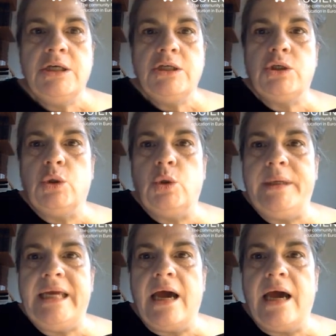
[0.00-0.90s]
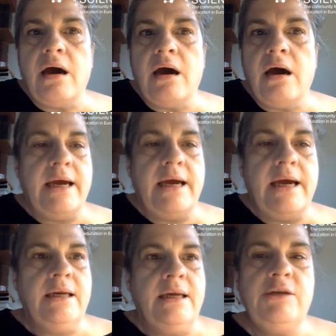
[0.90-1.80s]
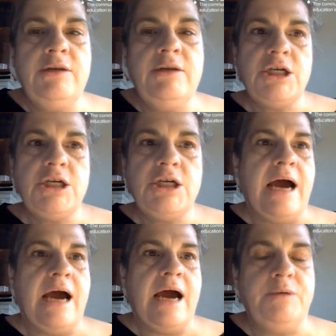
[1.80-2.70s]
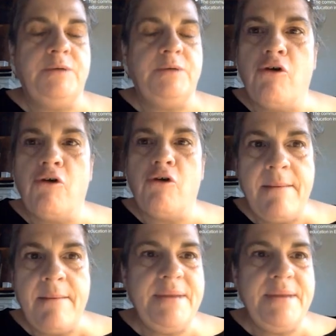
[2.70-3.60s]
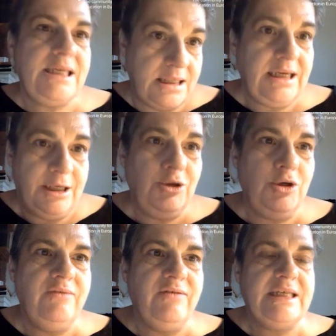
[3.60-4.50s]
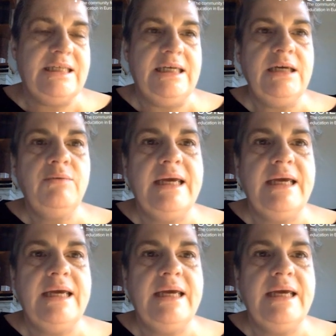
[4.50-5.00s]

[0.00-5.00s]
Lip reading: So we are an education outreach program based in a university.